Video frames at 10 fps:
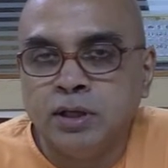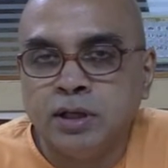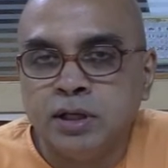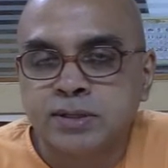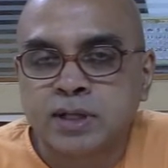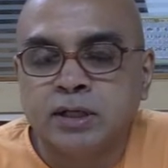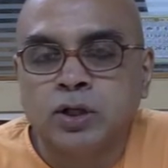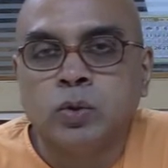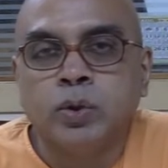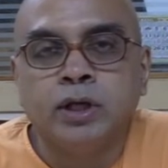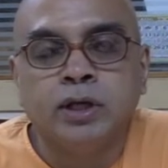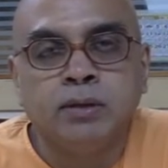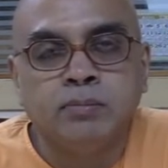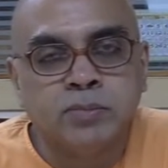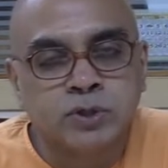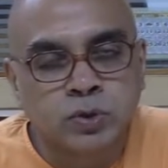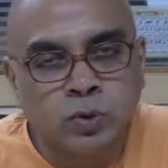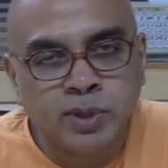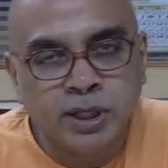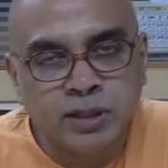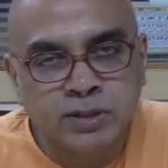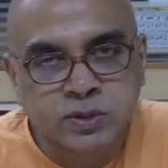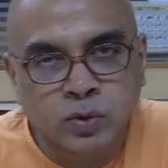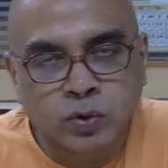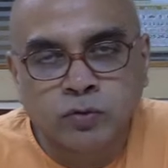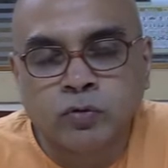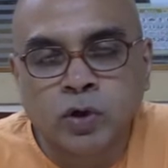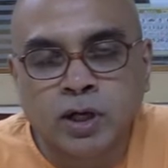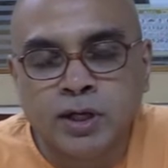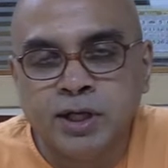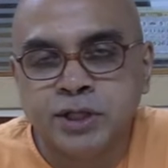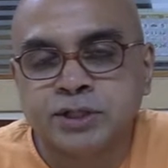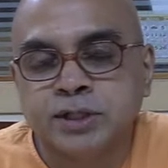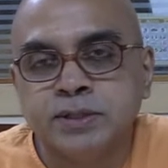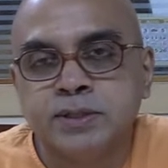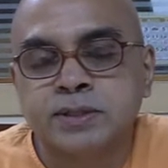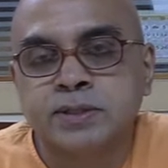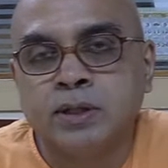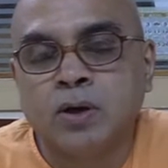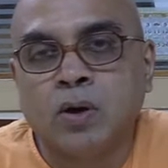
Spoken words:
he's undergoing so many sorrowful conditions.